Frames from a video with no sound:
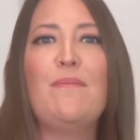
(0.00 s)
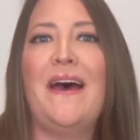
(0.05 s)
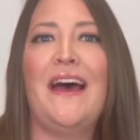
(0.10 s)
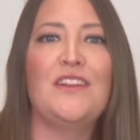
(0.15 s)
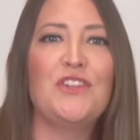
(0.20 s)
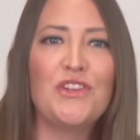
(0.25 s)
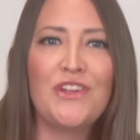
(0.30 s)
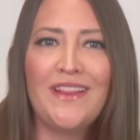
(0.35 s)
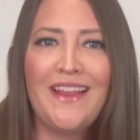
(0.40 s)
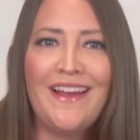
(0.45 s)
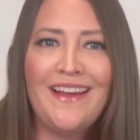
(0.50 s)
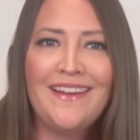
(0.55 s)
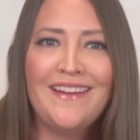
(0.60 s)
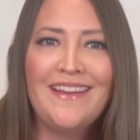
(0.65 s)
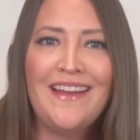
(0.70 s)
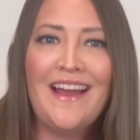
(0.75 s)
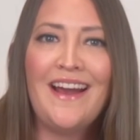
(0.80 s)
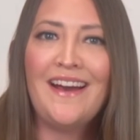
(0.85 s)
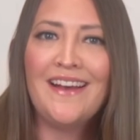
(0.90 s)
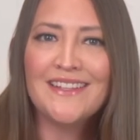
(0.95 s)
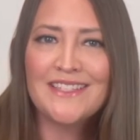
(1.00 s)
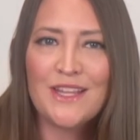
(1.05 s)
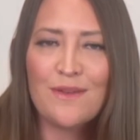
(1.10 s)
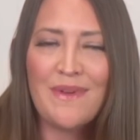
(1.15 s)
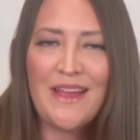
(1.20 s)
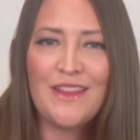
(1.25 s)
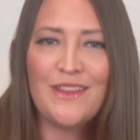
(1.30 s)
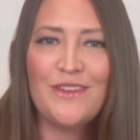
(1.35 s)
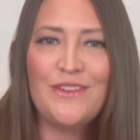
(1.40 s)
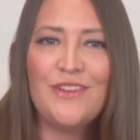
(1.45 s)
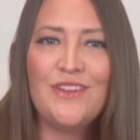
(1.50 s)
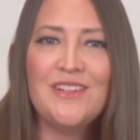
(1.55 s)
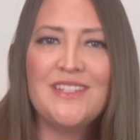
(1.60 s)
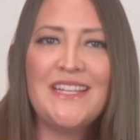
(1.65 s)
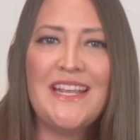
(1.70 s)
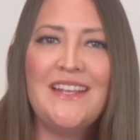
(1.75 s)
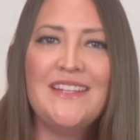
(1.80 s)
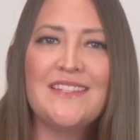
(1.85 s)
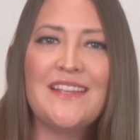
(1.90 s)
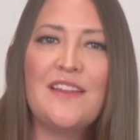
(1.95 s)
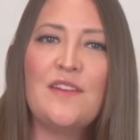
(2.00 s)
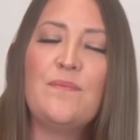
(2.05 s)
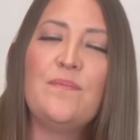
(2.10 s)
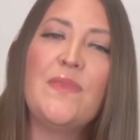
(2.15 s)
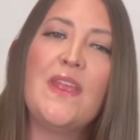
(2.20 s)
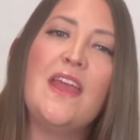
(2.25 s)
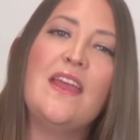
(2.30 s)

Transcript: Bachelor? Ask about the new season.